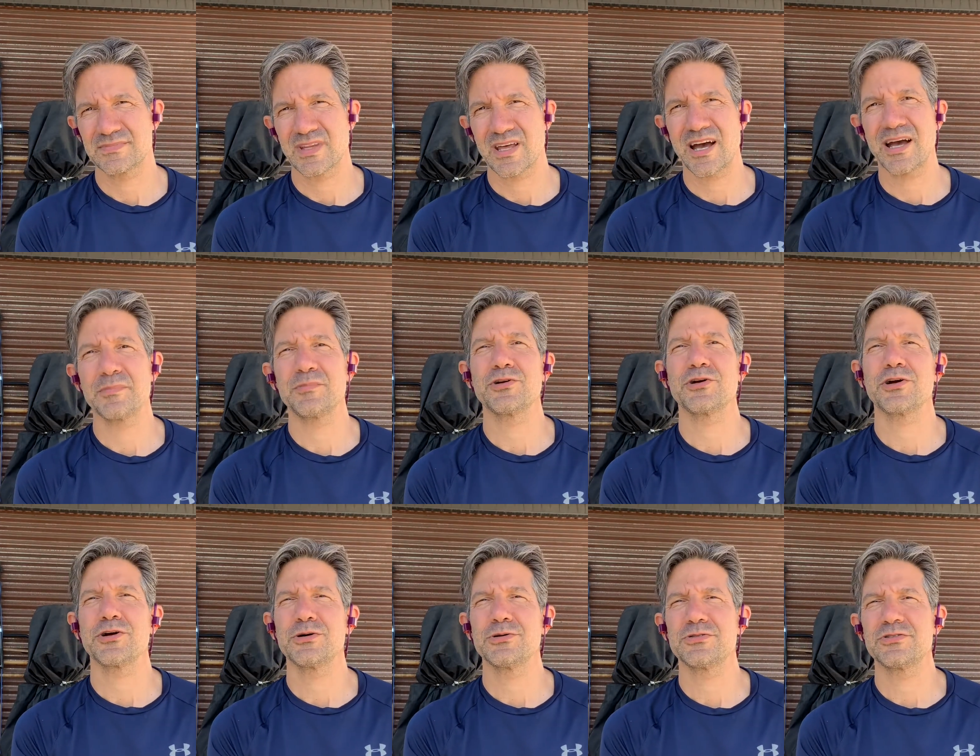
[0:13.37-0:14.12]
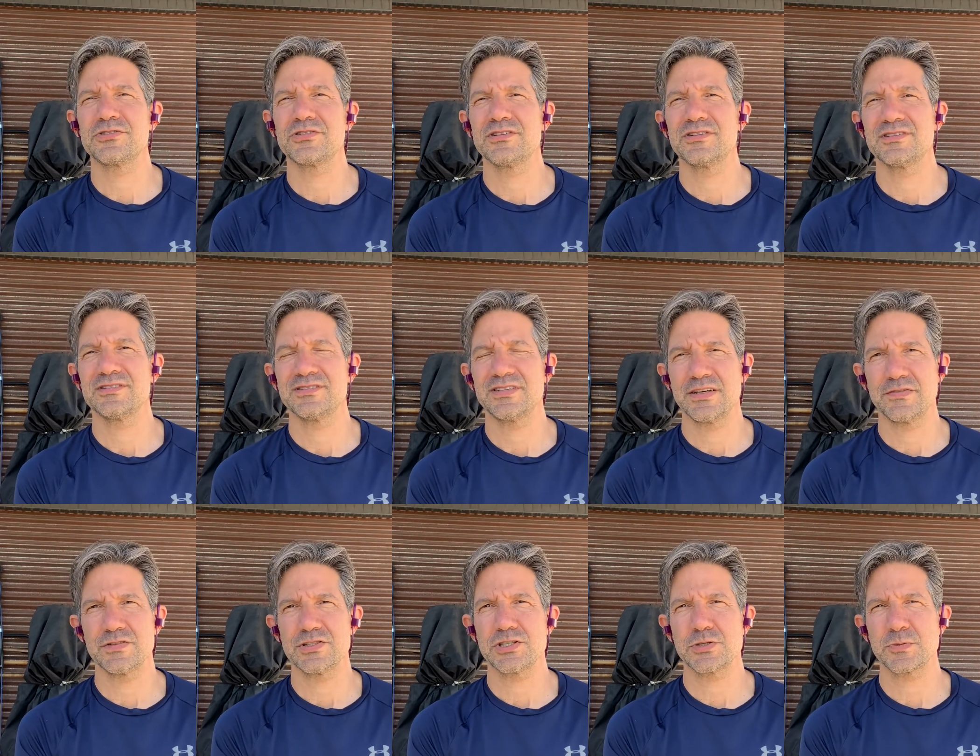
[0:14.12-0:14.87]
I'm your host,
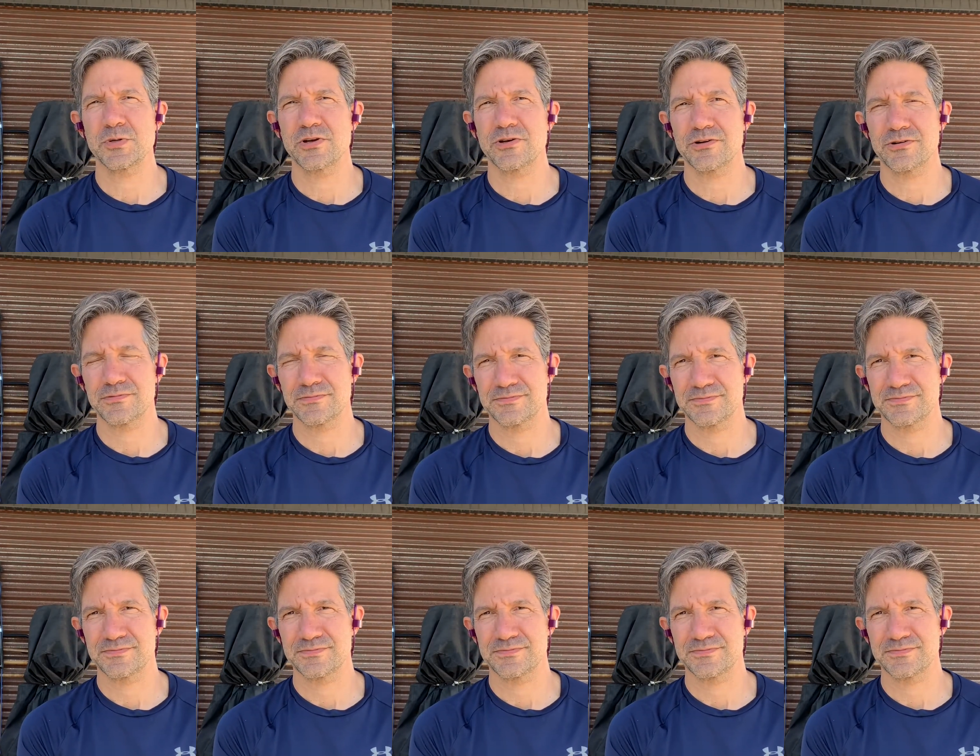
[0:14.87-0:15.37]
David Spierer.